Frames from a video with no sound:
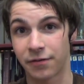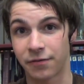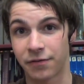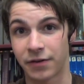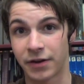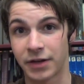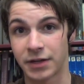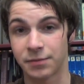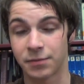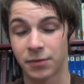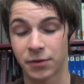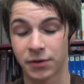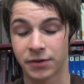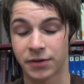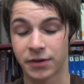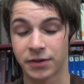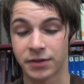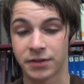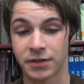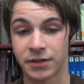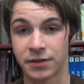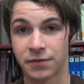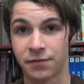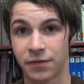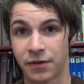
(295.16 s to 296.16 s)
of Facebook, does
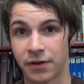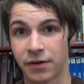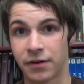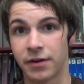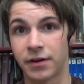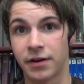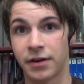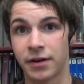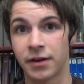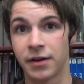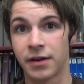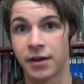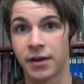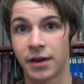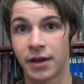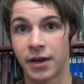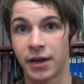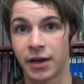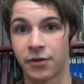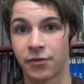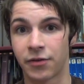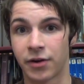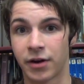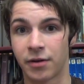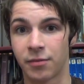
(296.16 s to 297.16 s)
this very
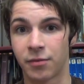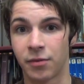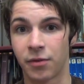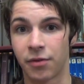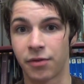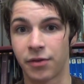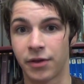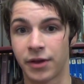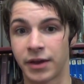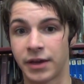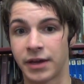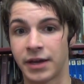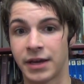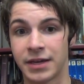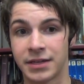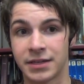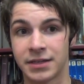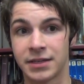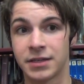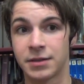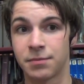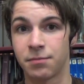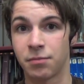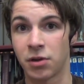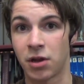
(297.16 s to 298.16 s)
incredible thing. He has
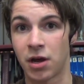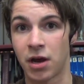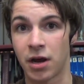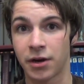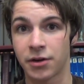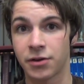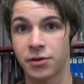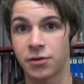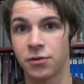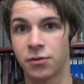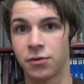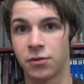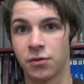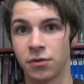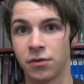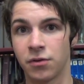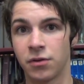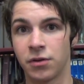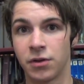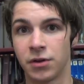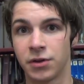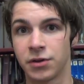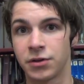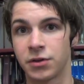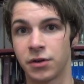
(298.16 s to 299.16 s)
this block tool,
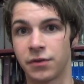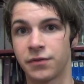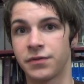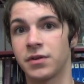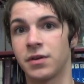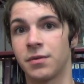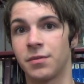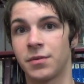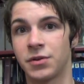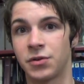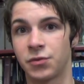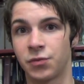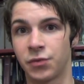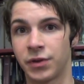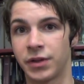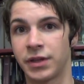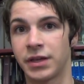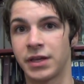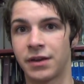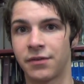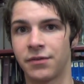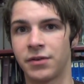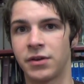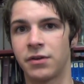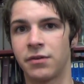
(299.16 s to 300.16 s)
so if someone's really
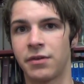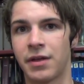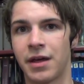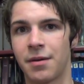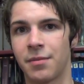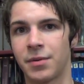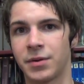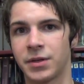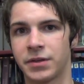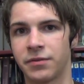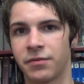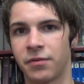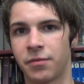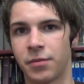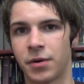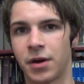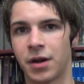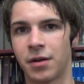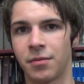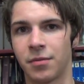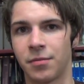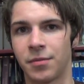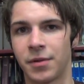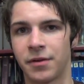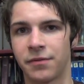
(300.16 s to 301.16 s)
giving you that much of a
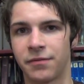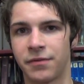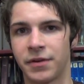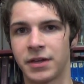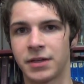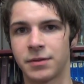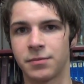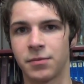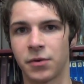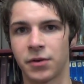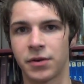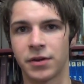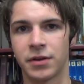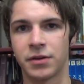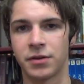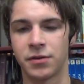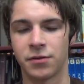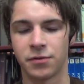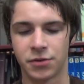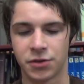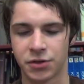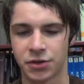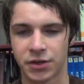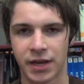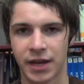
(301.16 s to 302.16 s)
problem on Facebook and you
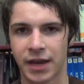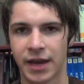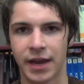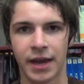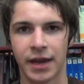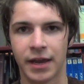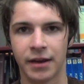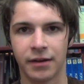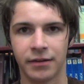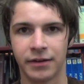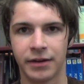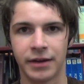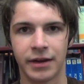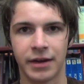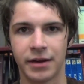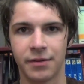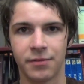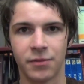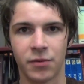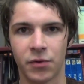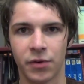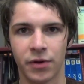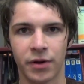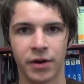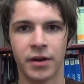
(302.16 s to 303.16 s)
just can't handle it
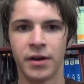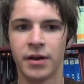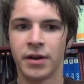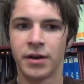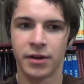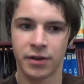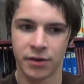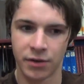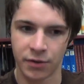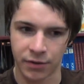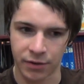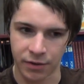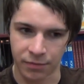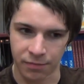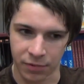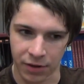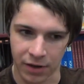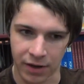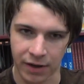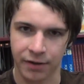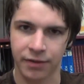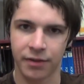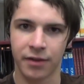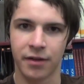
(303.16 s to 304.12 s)
anymore, you can block